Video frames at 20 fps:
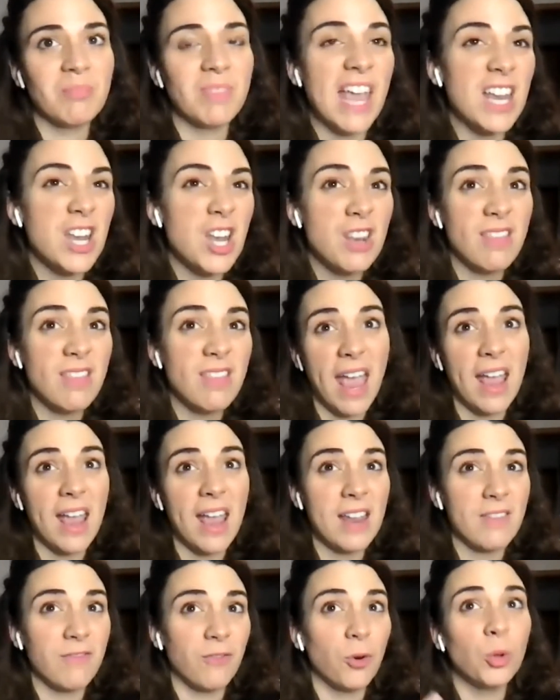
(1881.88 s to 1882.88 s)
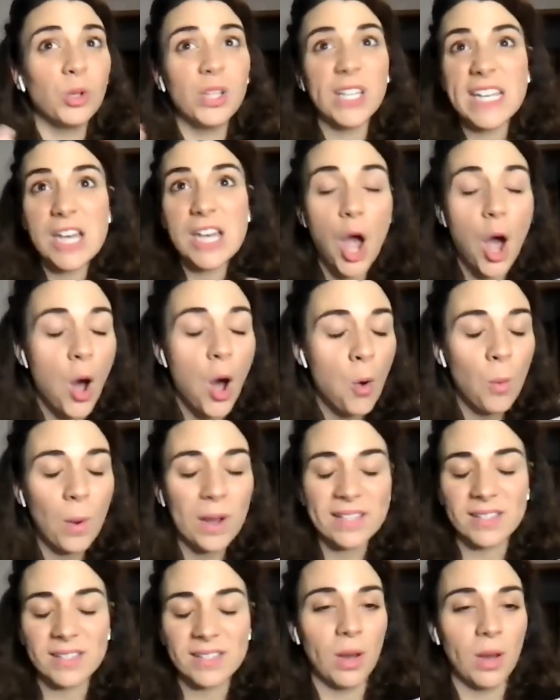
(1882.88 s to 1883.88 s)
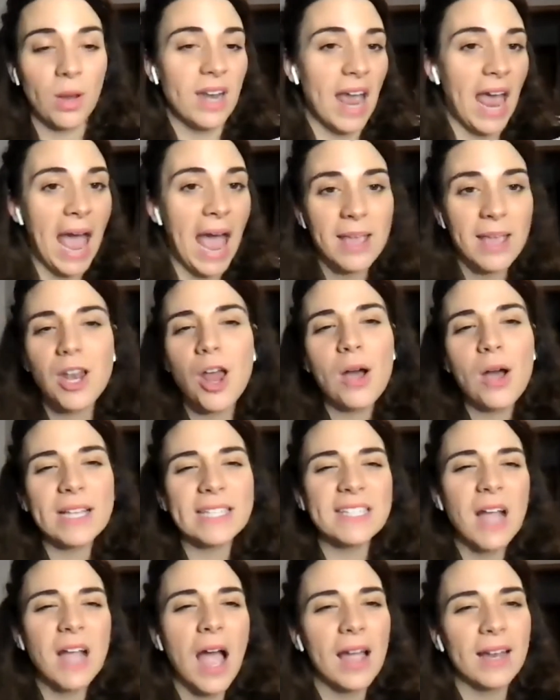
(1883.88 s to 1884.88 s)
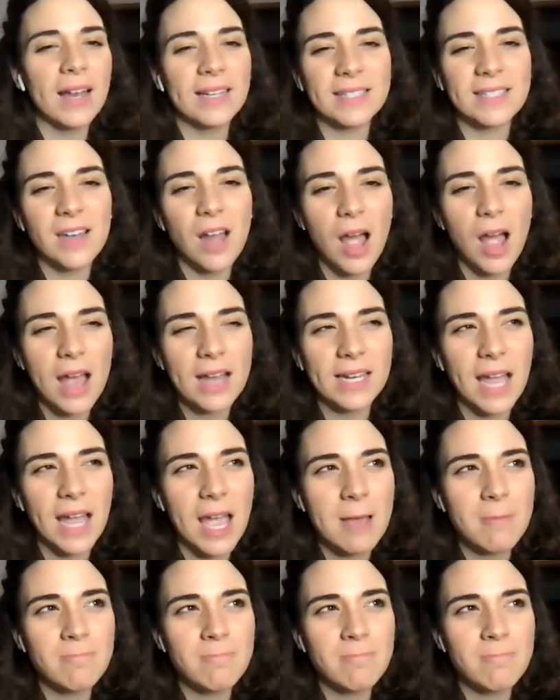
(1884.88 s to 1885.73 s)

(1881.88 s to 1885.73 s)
They fully know what's going to happen. It's not